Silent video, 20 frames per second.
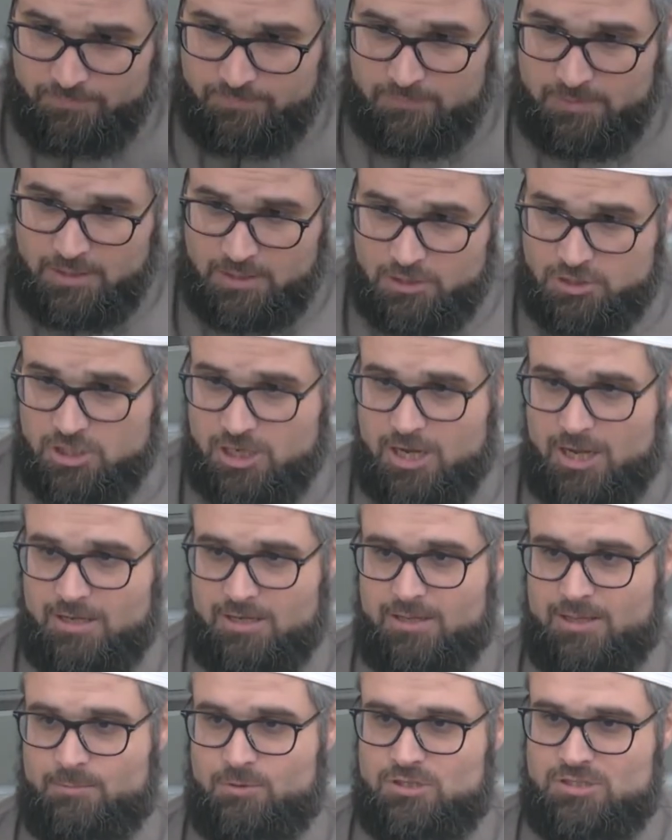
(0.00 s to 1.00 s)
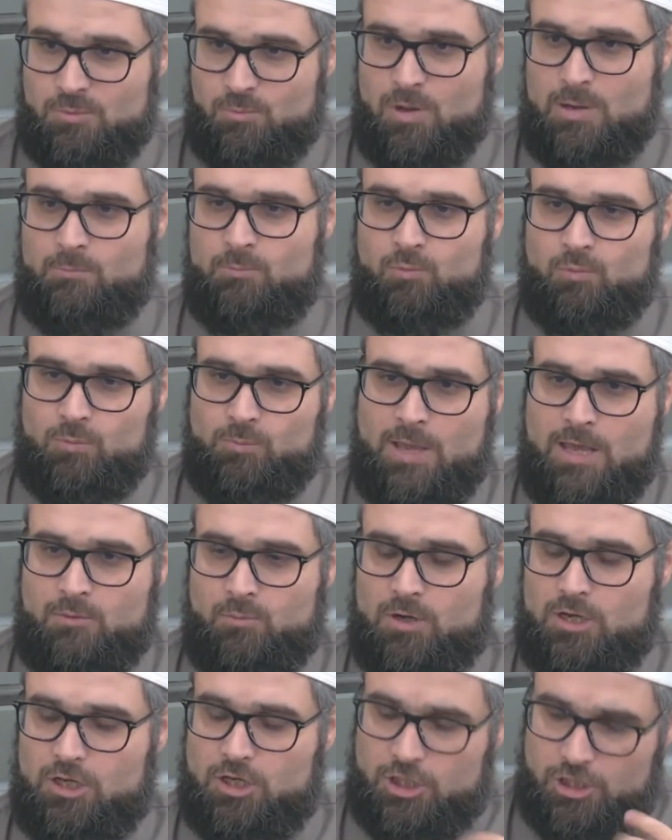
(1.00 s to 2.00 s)
And inshallah the Muslim men
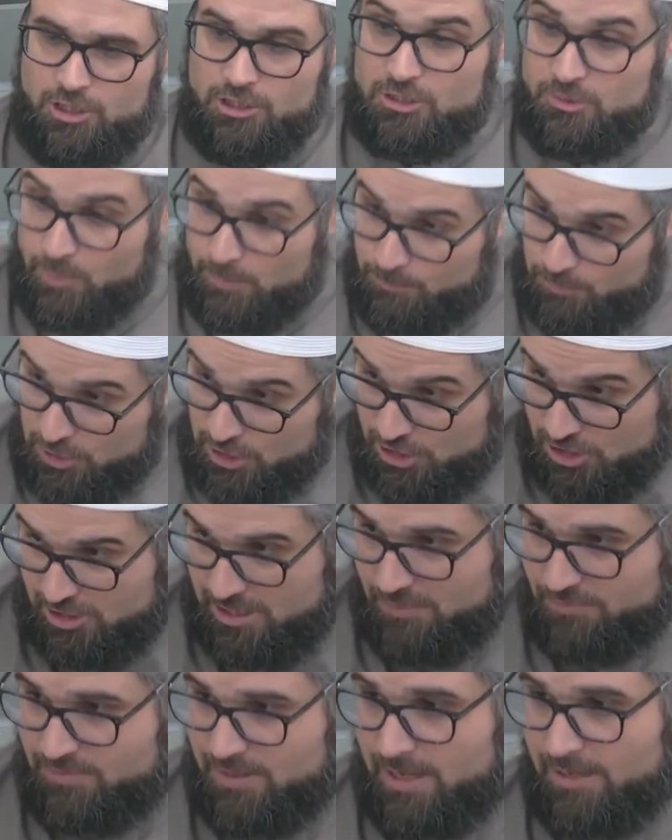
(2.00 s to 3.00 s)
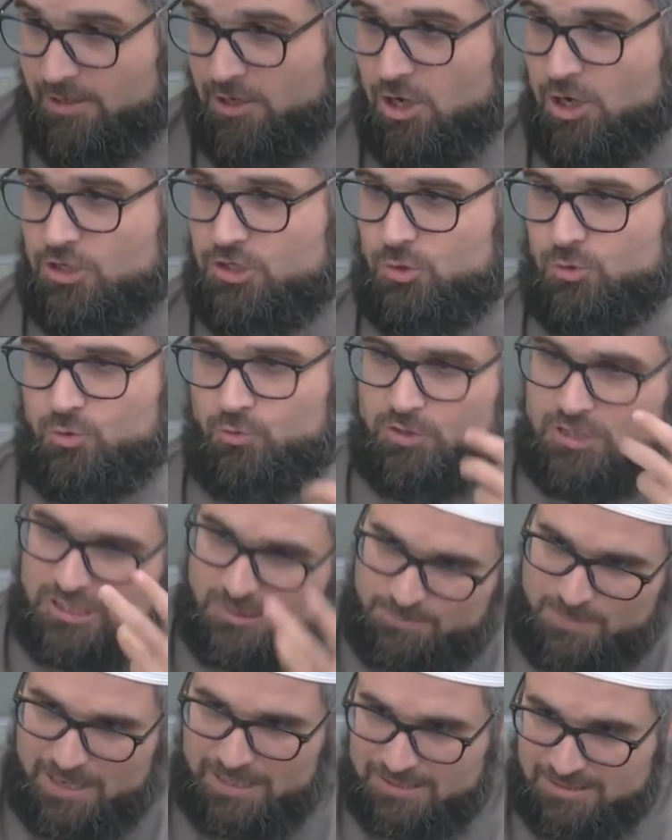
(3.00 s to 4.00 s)
will learn to appreciate that and also to
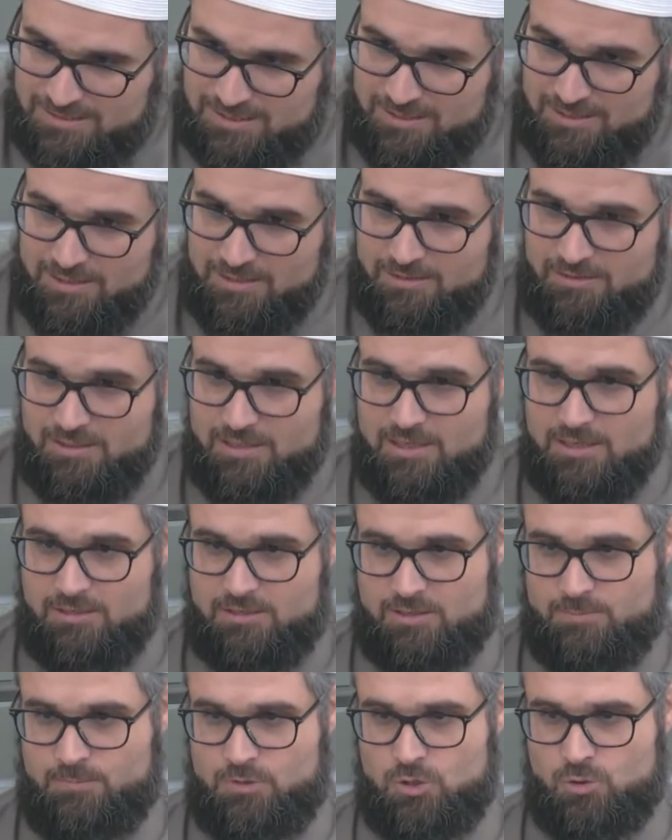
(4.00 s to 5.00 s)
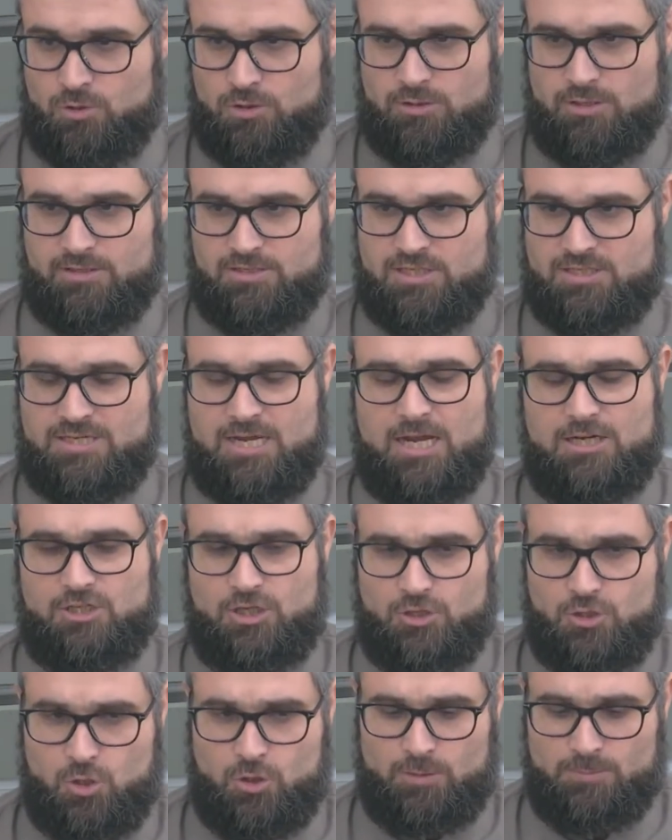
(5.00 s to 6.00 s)
respect the communal and societal
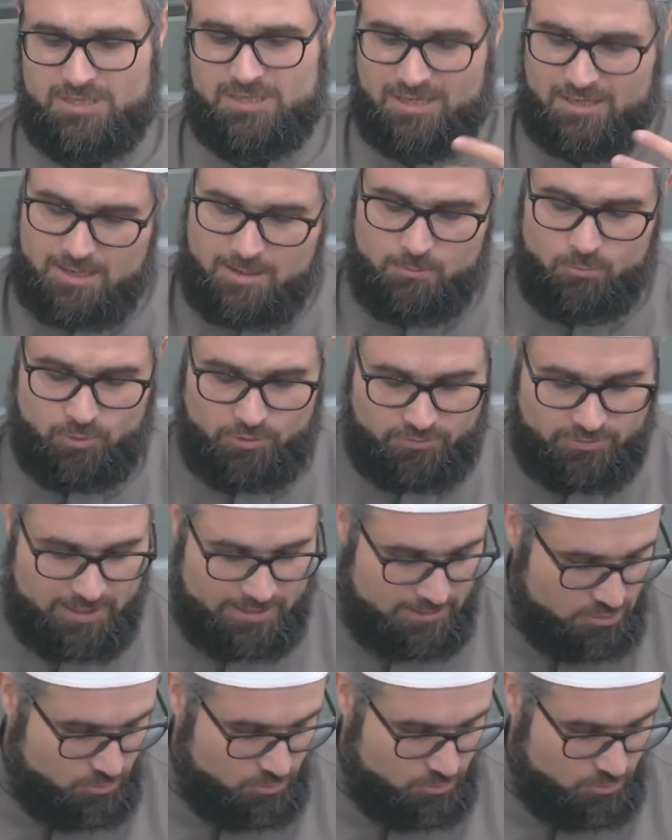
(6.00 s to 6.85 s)
norms that come with that as